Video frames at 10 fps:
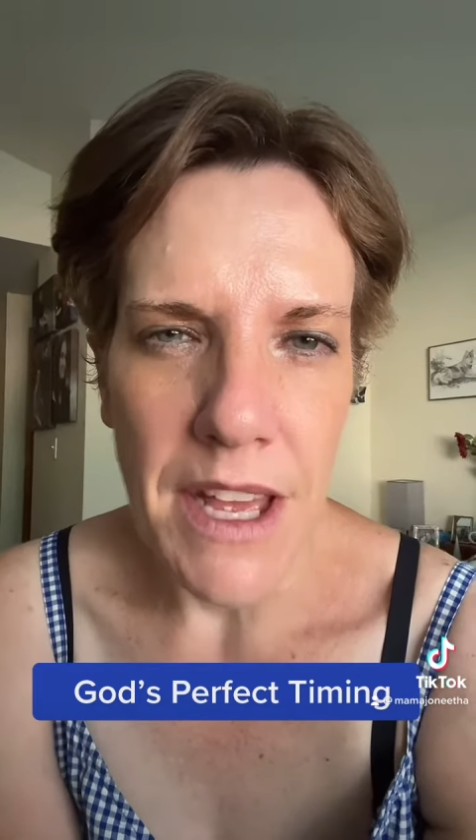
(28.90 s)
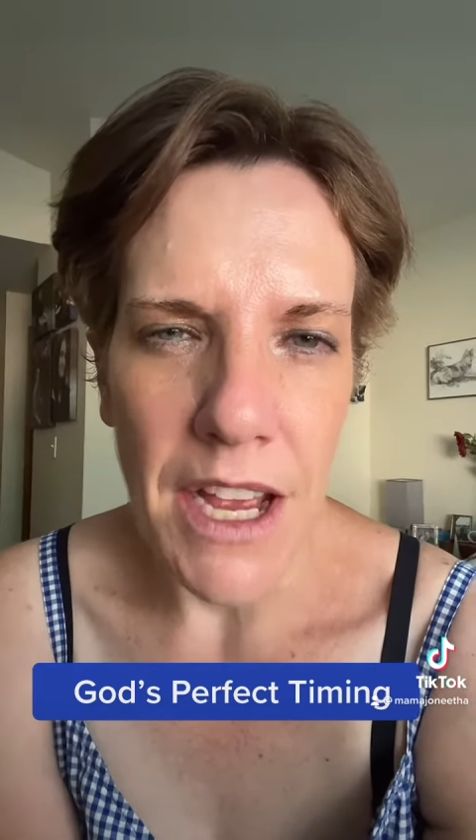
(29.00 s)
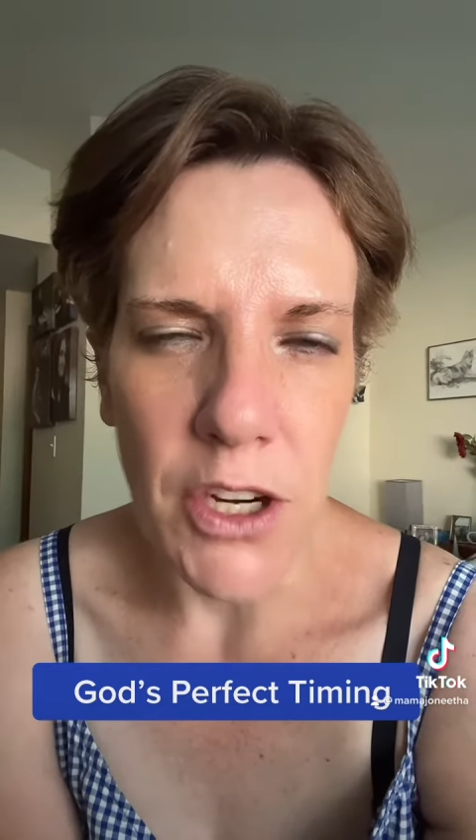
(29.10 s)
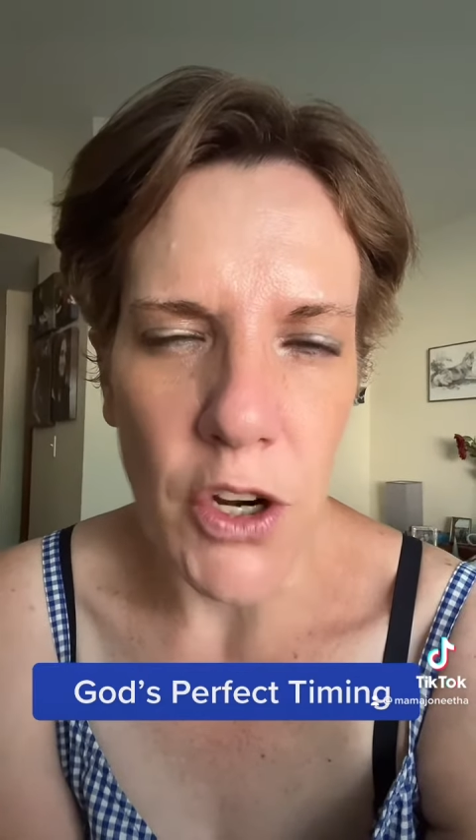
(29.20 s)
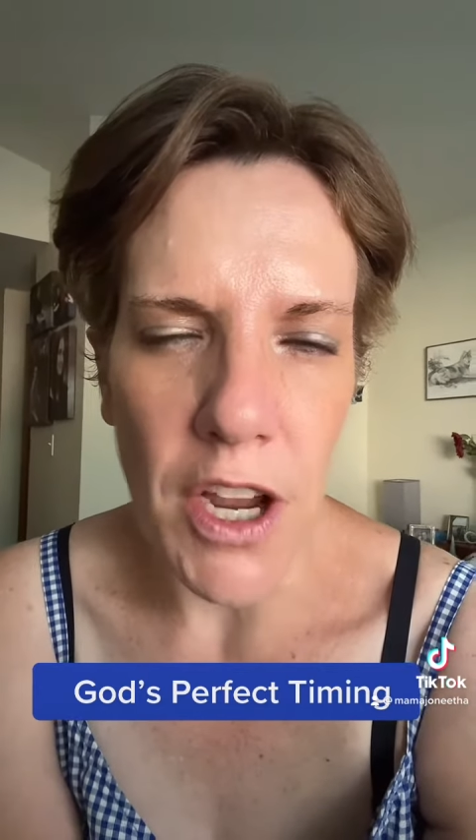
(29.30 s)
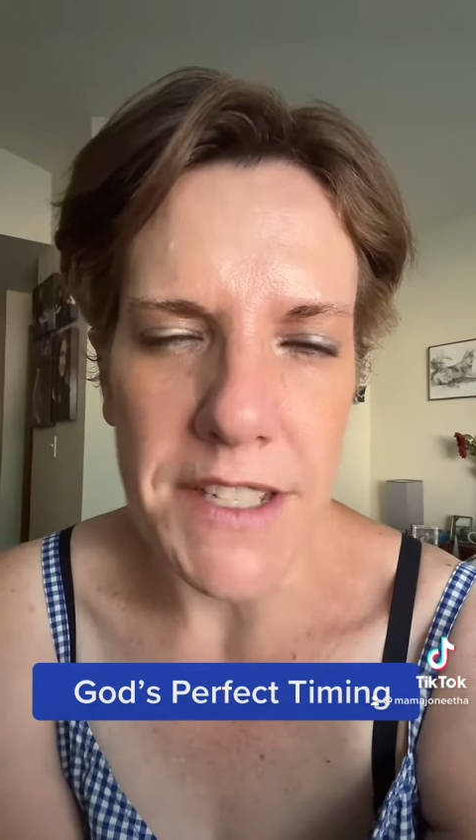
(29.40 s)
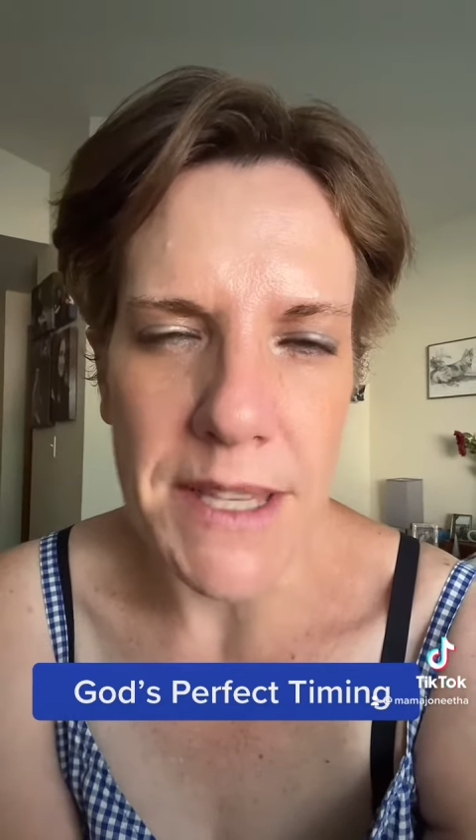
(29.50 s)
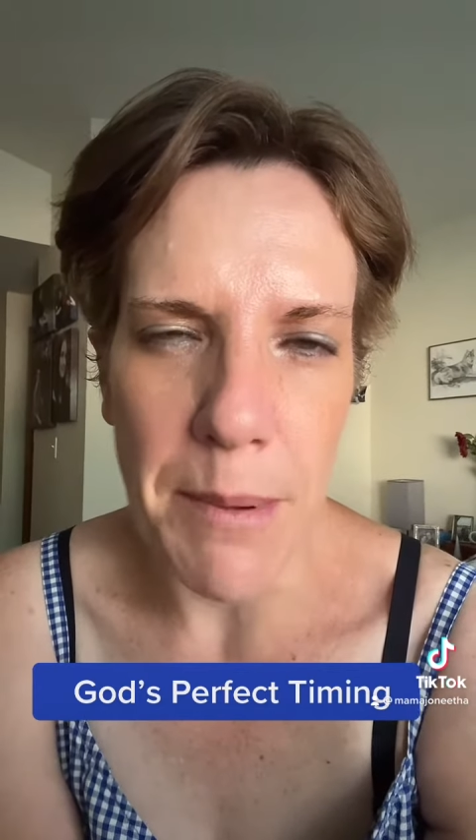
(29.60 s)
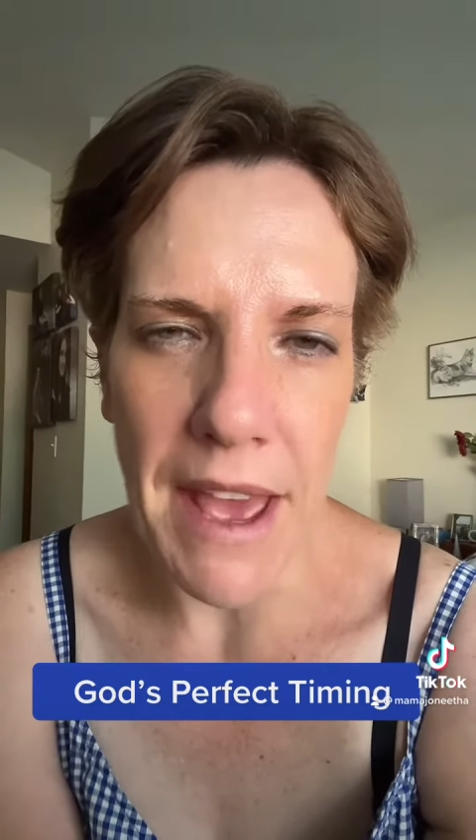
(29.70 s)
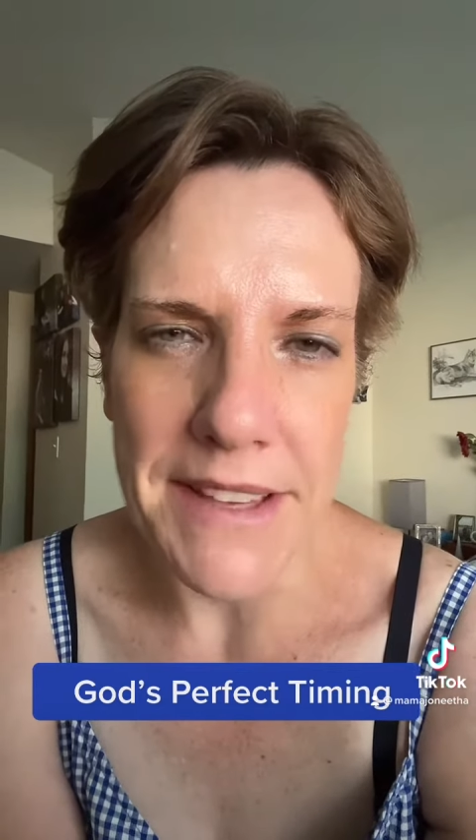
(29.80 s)
across
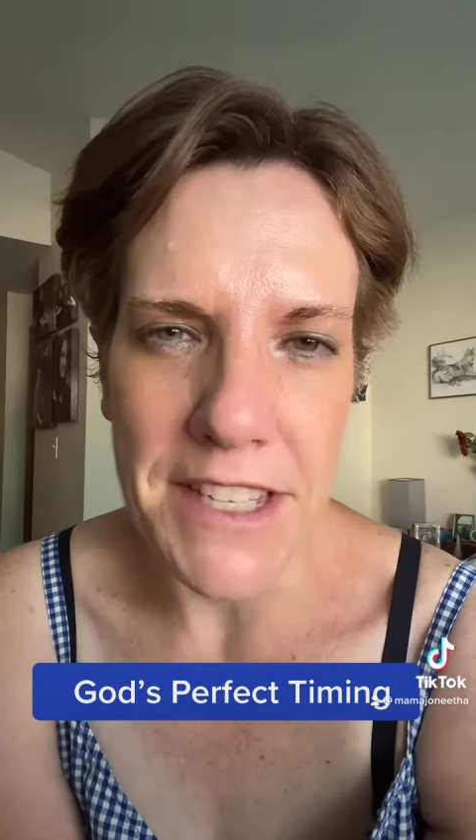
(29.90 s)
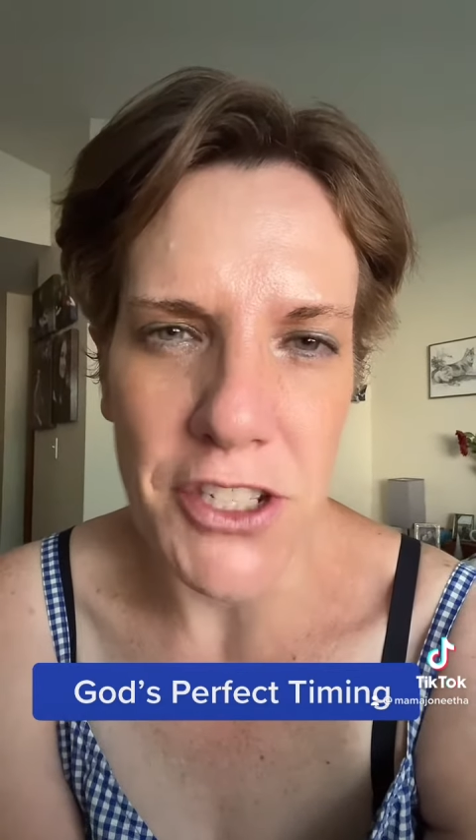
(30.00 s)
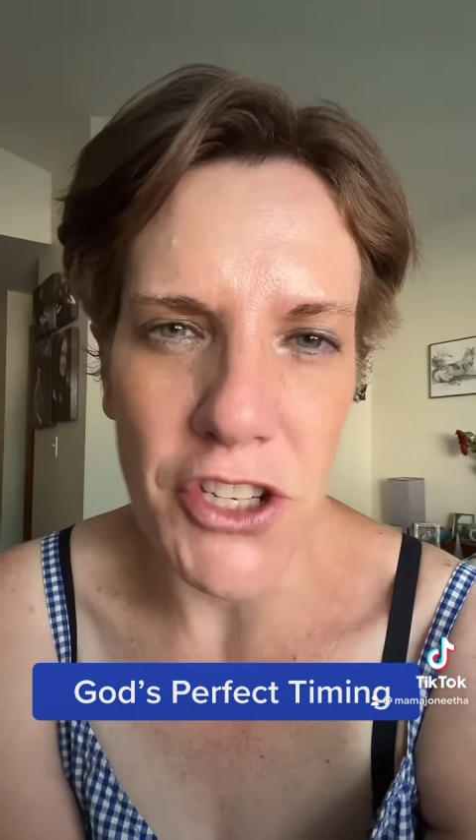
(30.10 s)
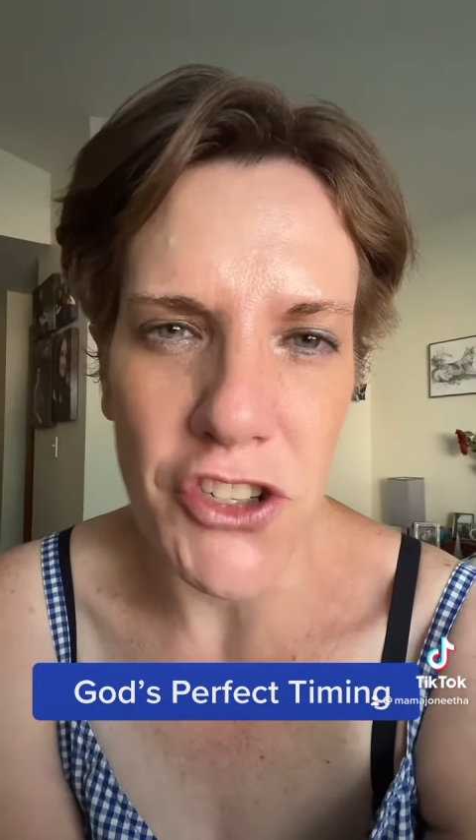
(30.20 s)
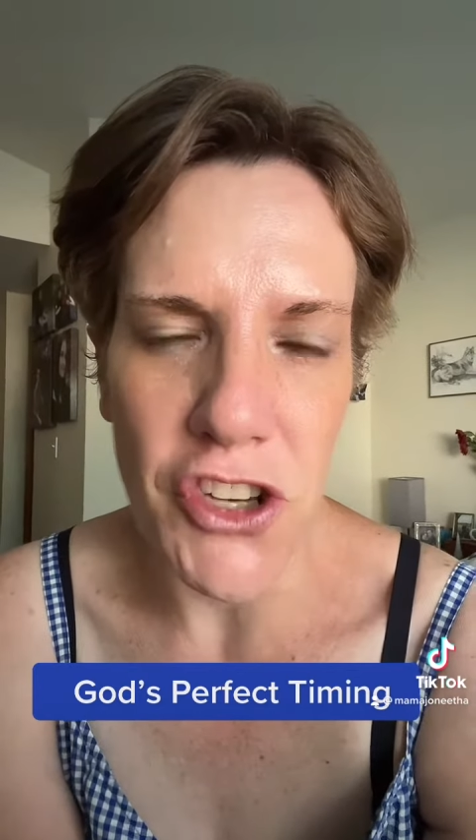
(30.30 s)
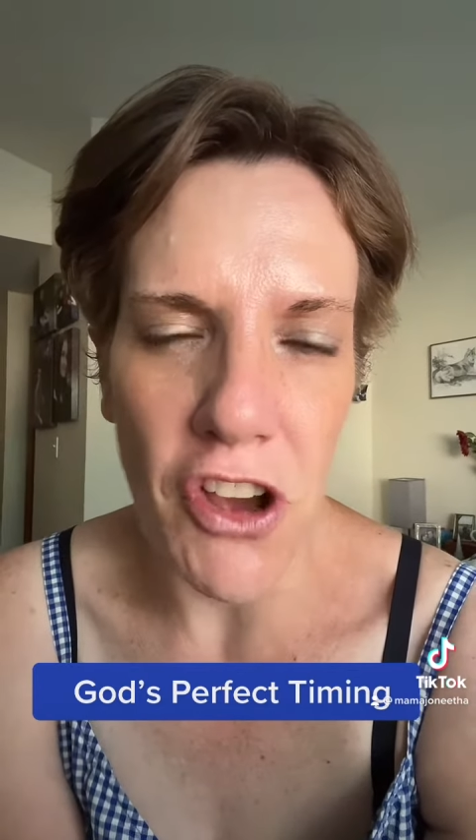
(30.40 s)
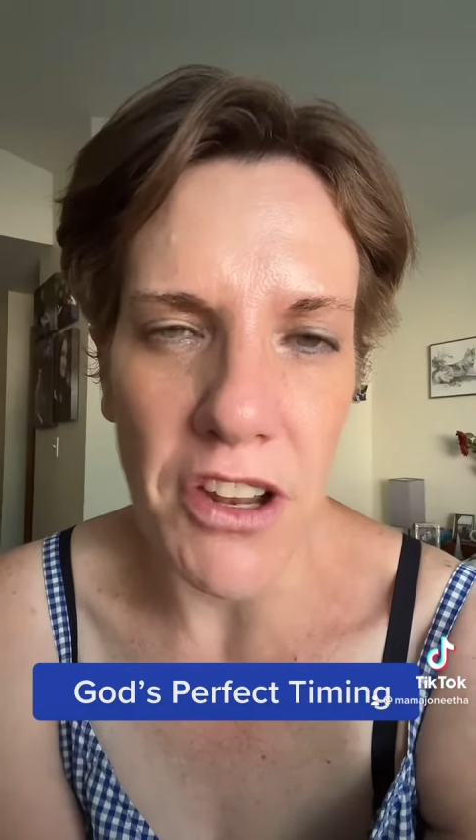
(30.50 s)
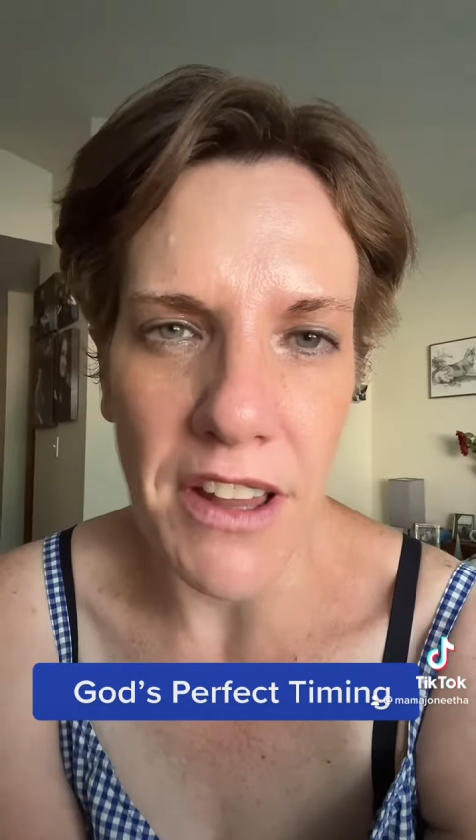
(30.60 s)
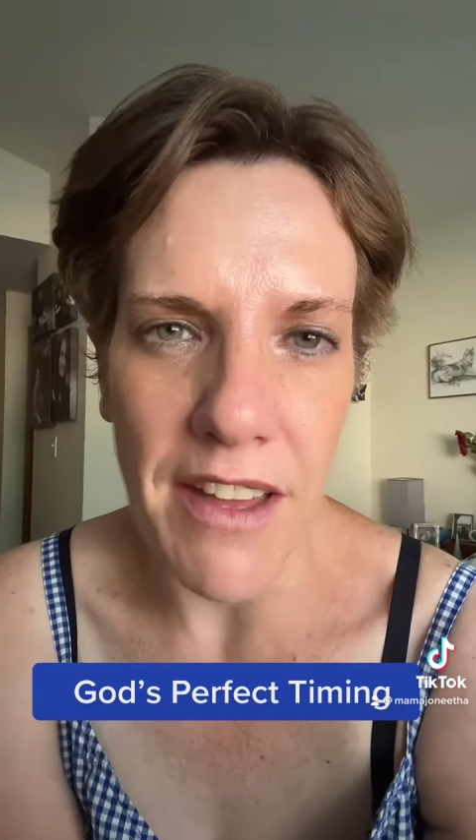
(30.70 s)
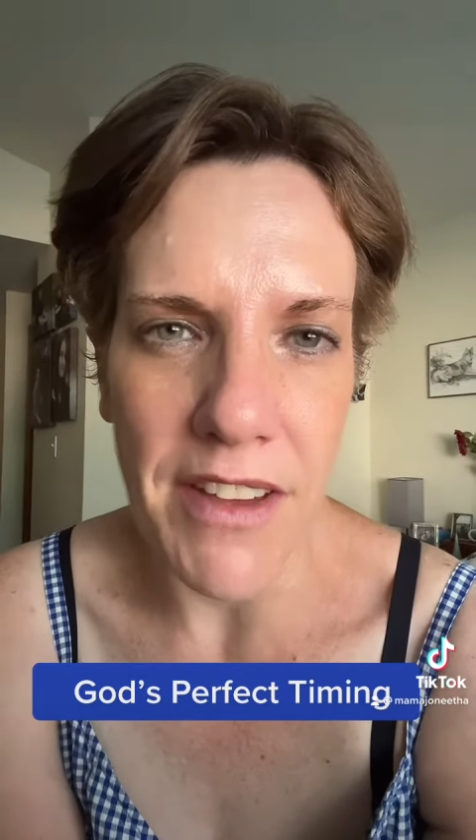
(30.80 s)
the passage in John
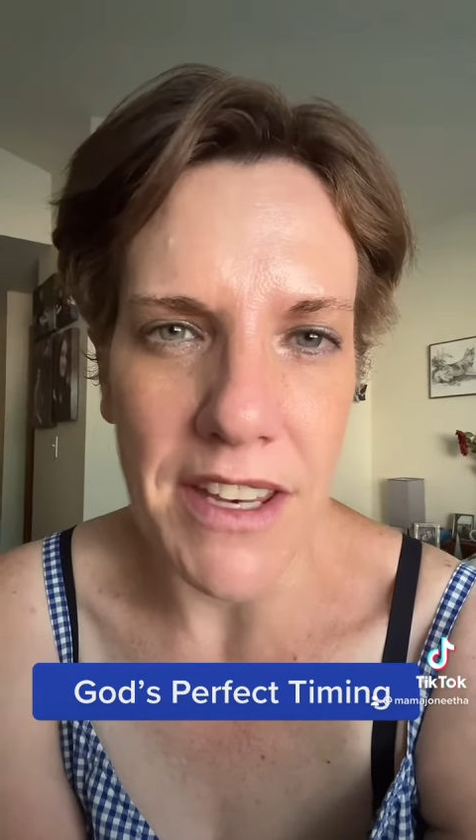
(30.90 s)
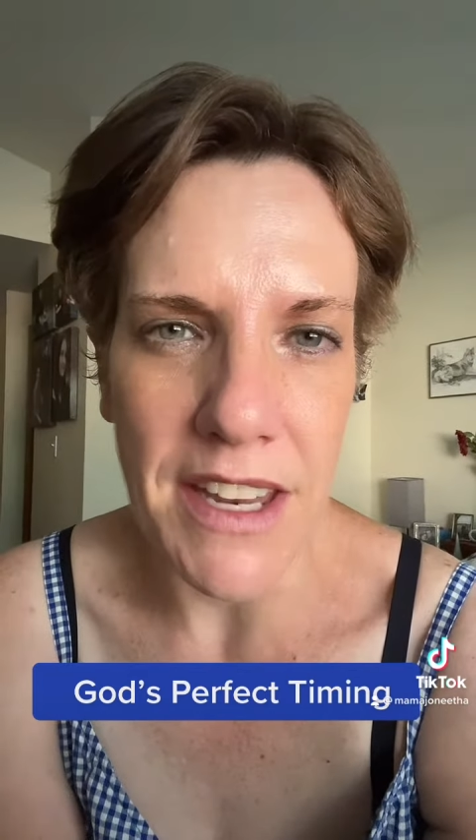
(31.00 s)
11,